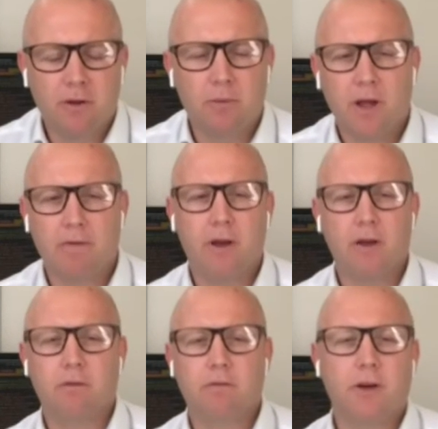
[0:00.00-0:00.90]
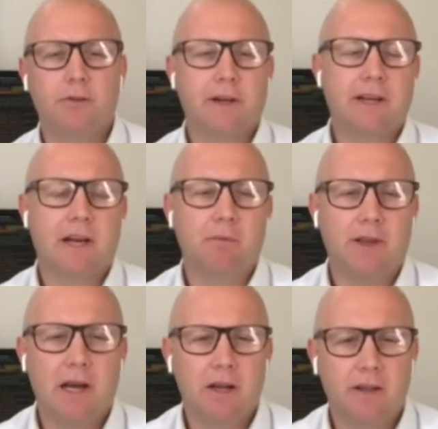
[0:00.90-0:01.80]
So whatever Virgin
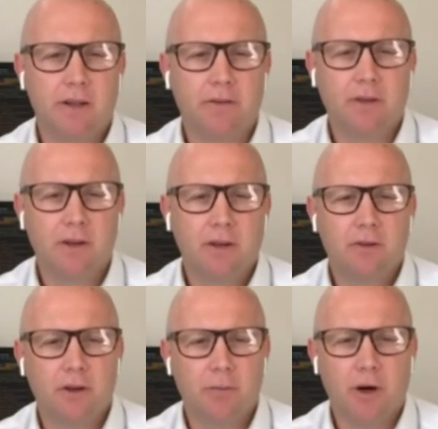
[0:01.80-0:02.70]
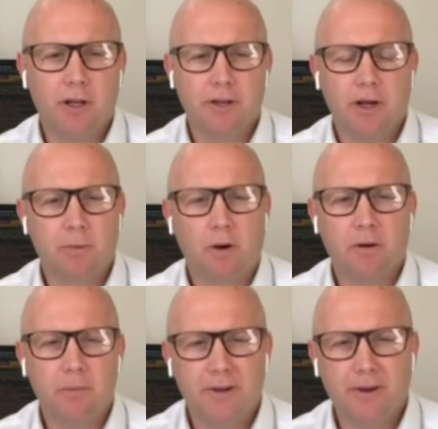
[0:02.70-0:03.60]
comes out of this turmoil in, they'll
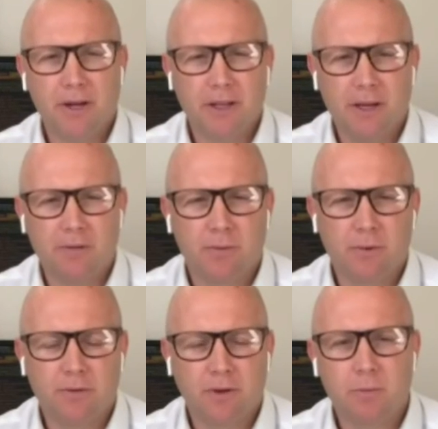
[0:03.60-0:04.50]
probably be doing less routes.